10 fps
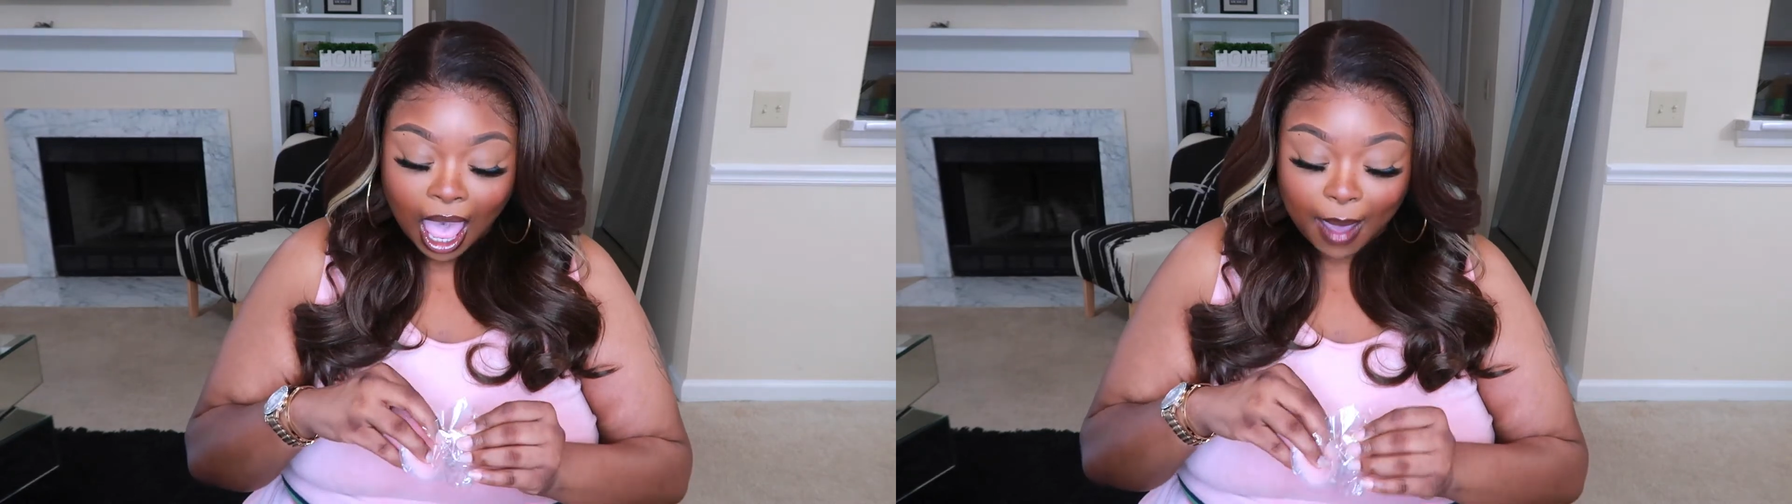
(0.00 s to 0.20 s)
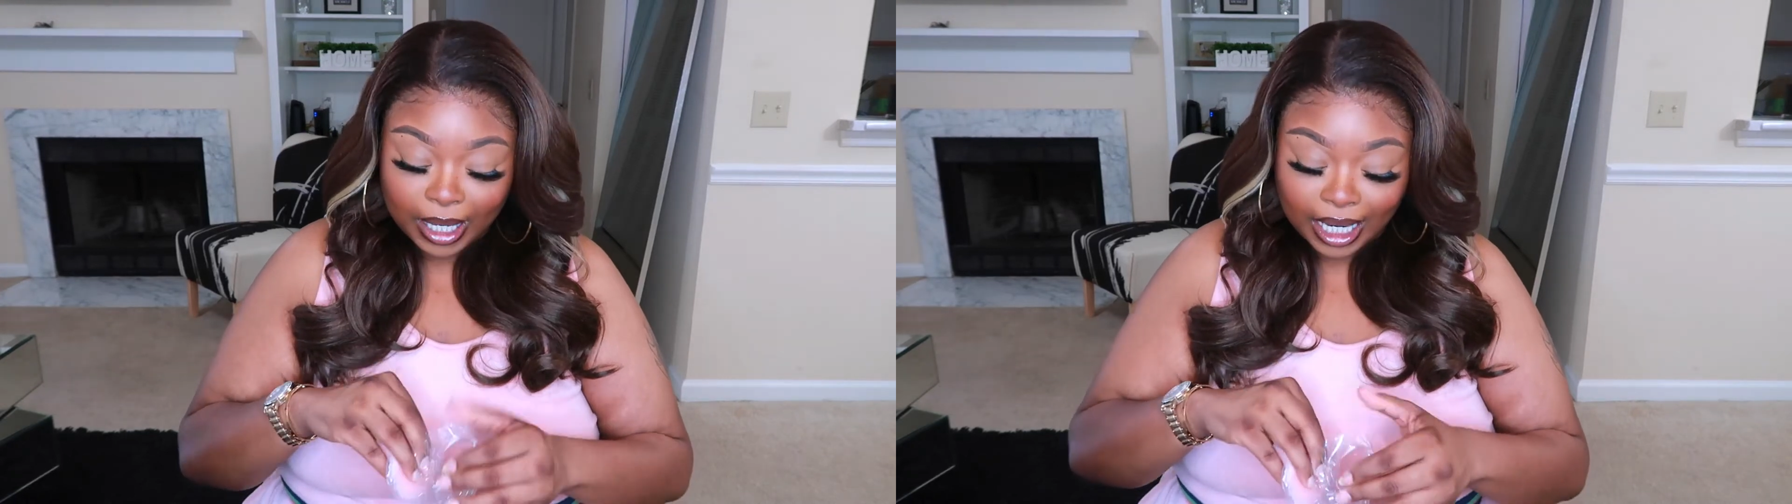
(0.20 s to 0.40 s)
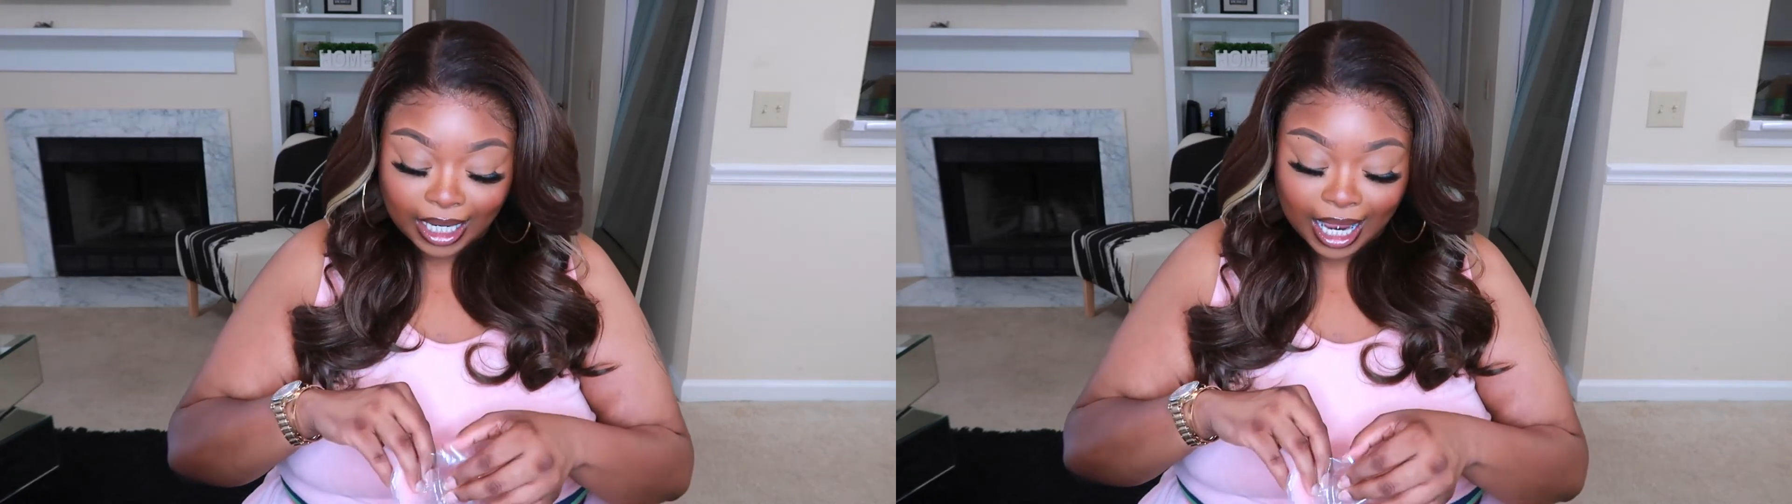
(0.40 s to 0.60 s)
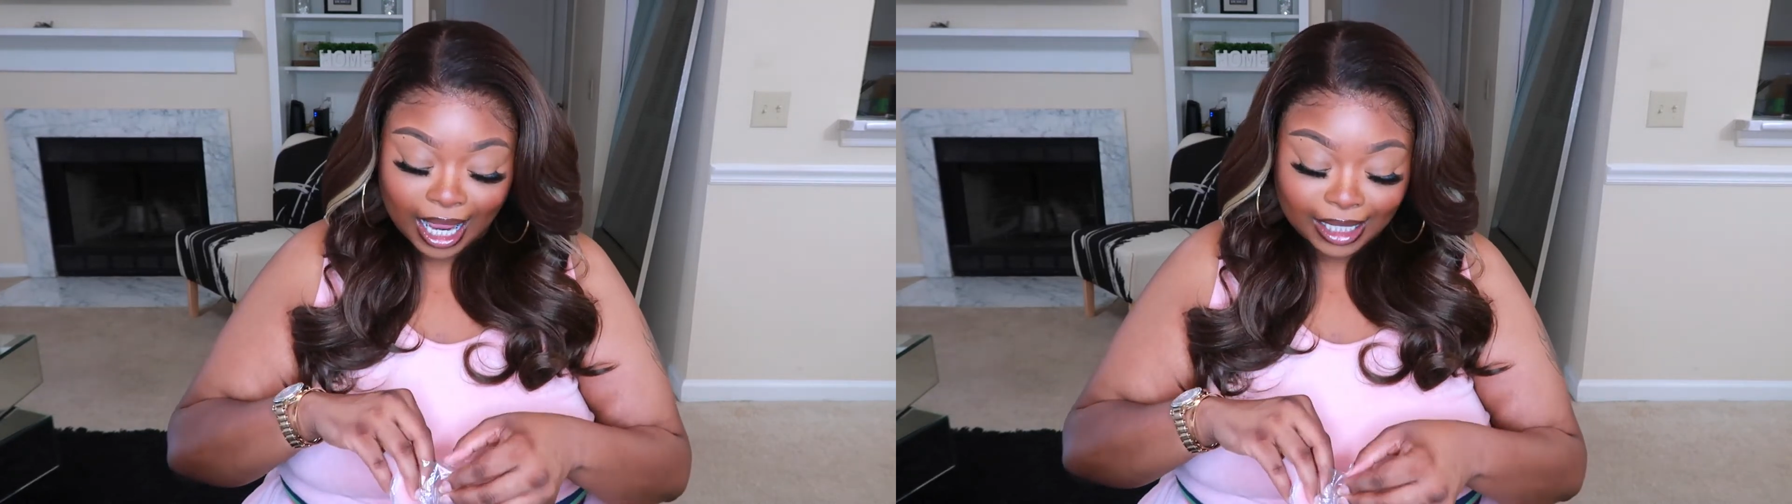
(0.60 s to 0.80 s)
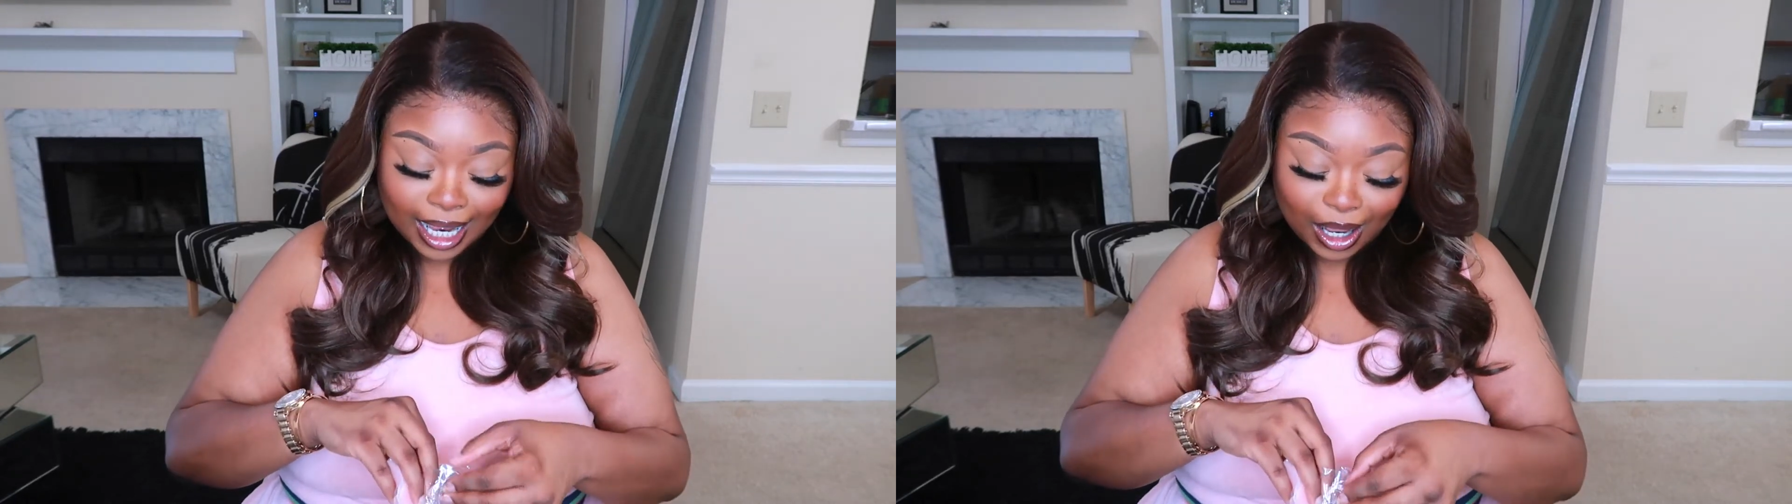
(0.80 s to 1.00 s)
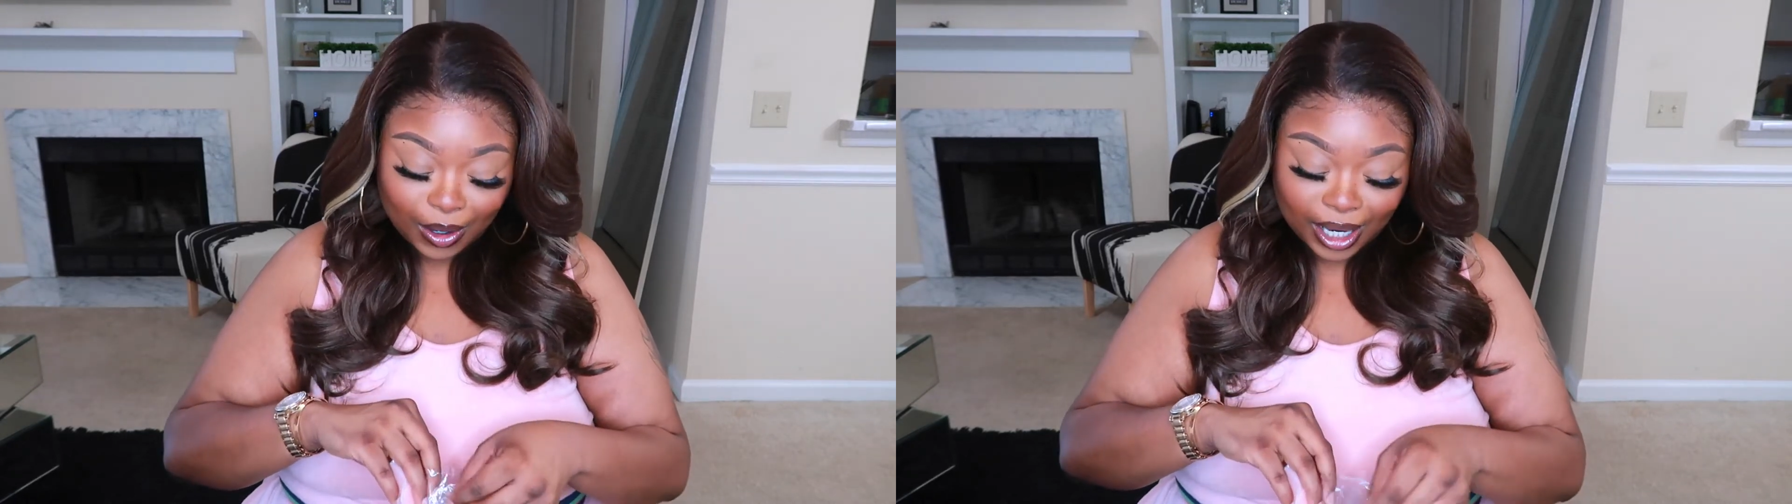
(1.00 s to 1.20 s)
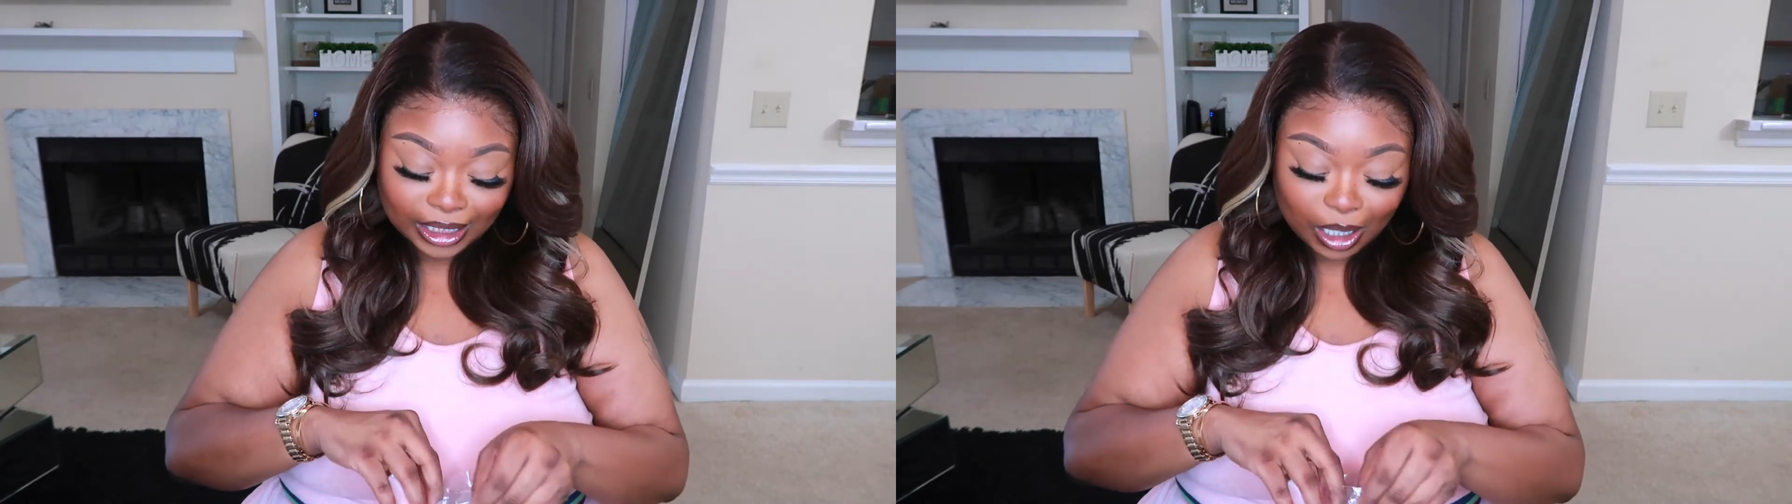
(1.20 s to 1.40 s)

I mean, not that I don't guess